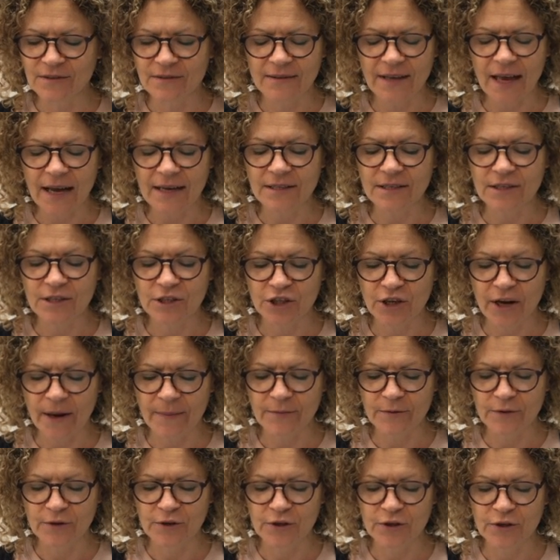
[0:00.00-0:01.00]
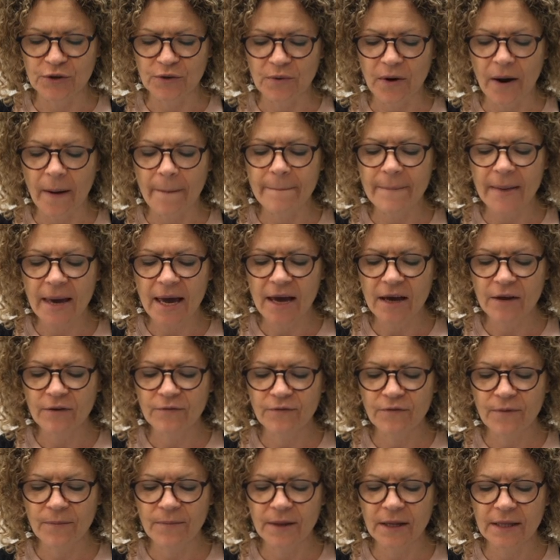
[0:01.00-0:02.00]
Exodus chapter 2. A man
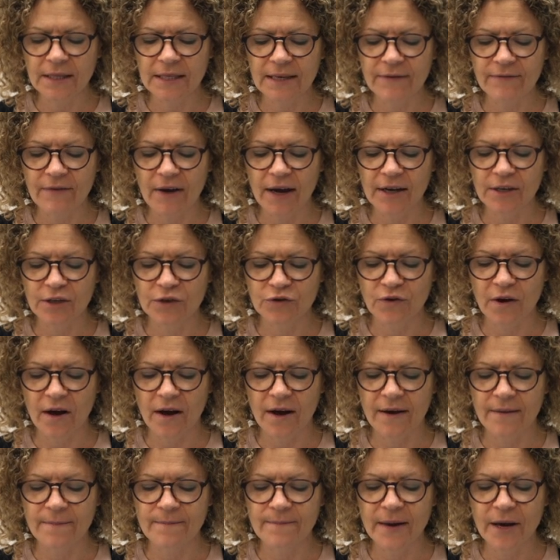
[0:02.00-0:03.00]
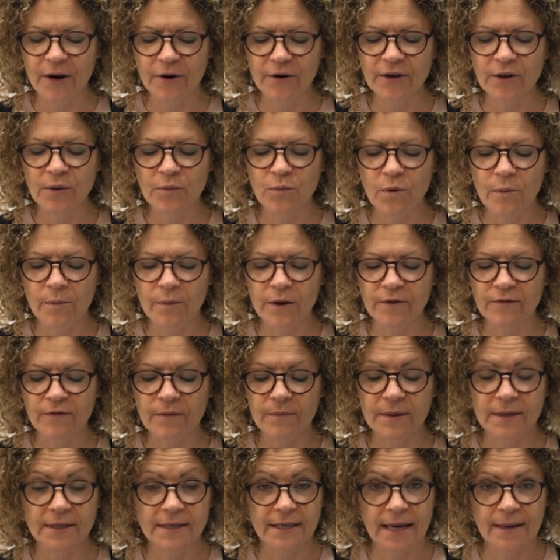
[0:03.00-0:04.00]
from the Levi tribe married a woman from
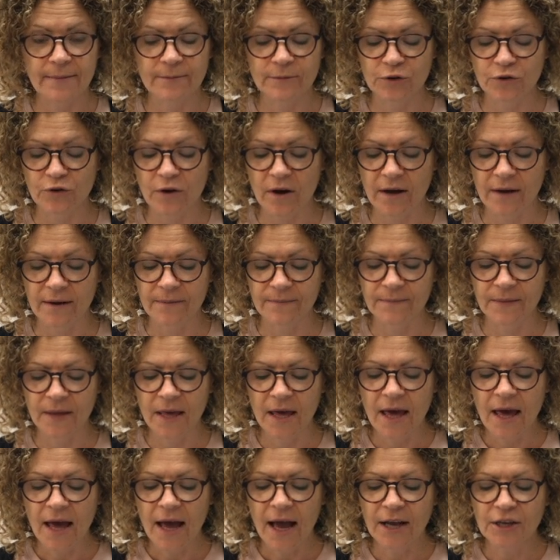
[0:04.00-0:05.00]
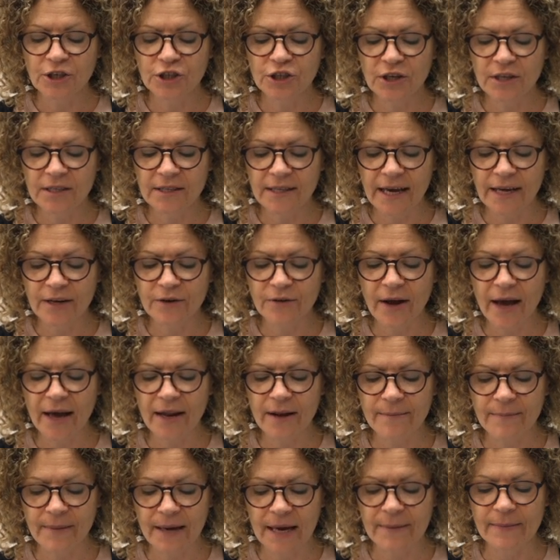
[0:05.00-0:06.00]
the same tribe, and she later had a
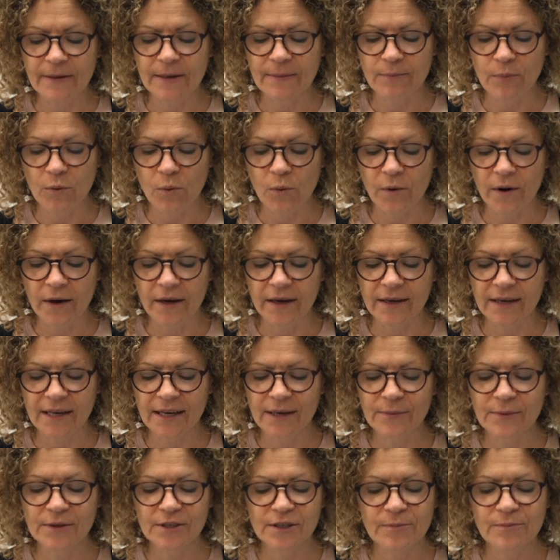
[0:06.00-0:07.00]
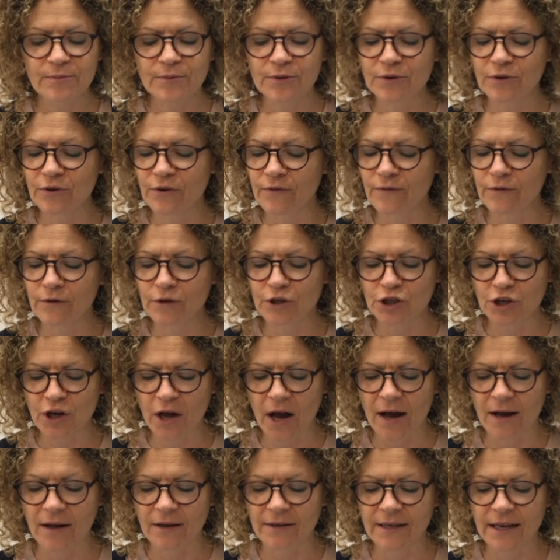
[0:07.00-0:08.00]
baby boy. He was a beautiful
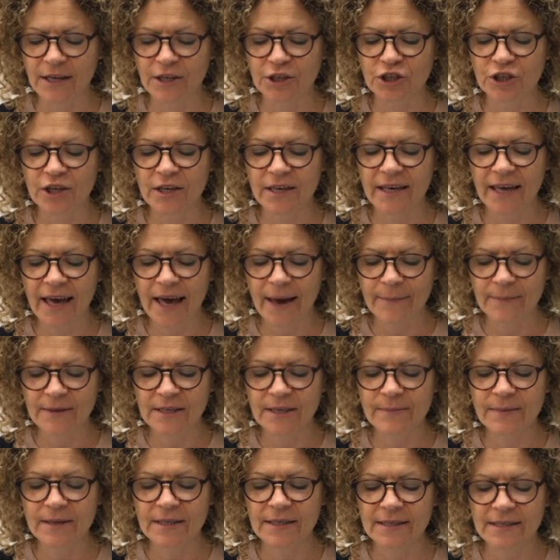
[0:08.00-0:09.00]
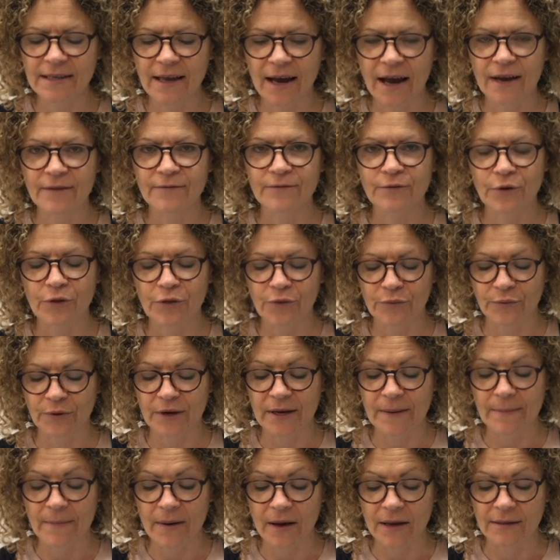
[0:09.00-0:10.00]
child, and she kept him inside for
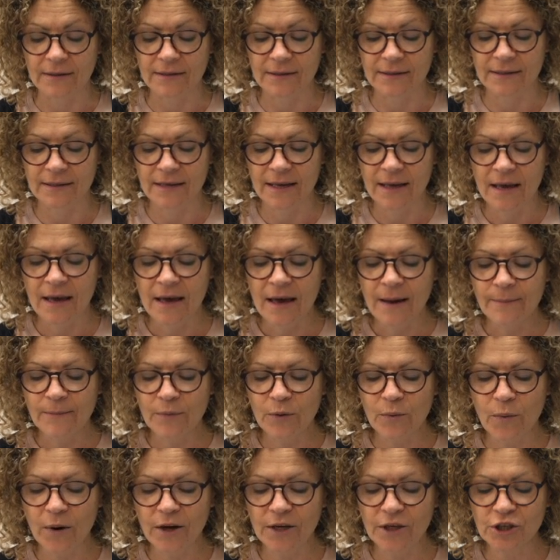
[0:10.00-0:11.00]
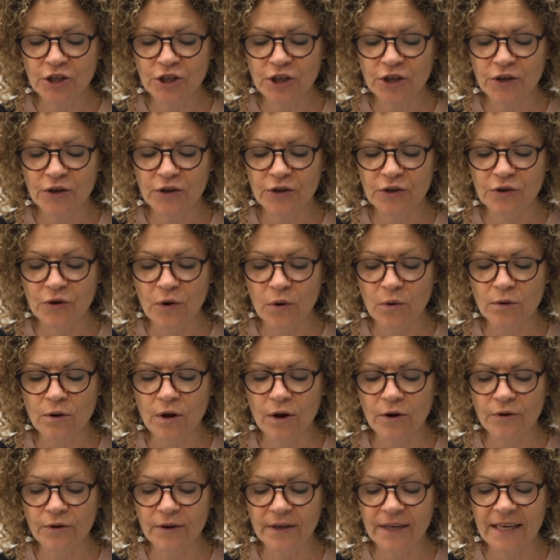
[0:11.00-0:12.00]
three months. But when she could no
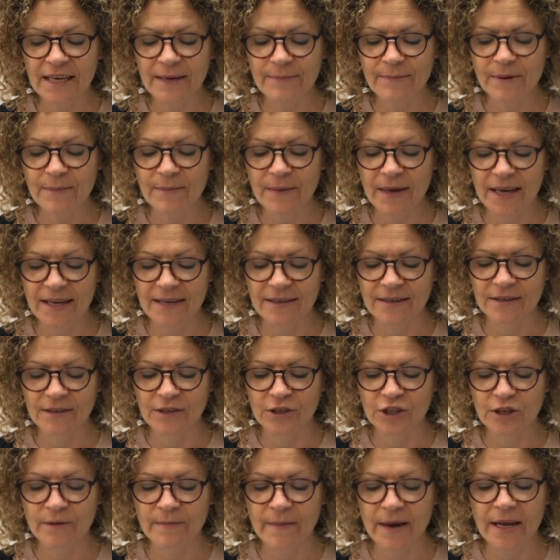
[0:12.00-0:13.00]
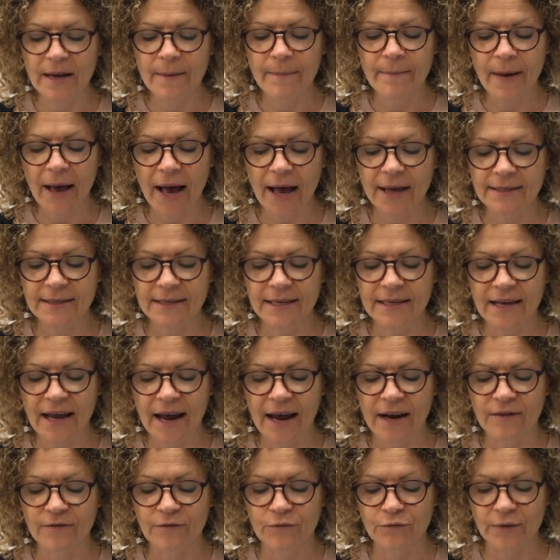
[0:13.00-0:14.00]
longer keep him hidden, she made a basket
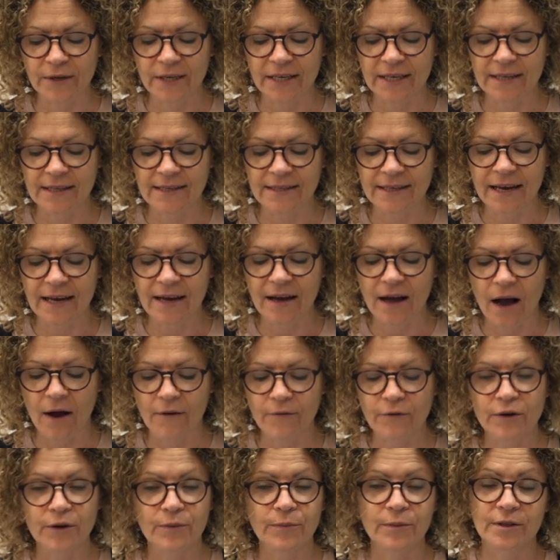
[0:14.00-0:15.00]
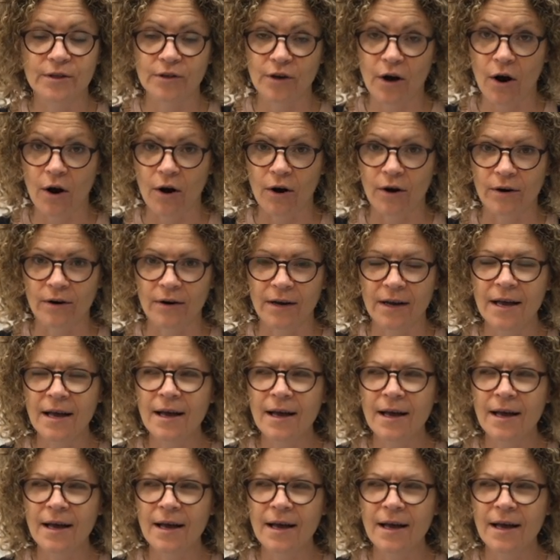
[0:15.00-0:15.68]
out of reeds and covered it with tar.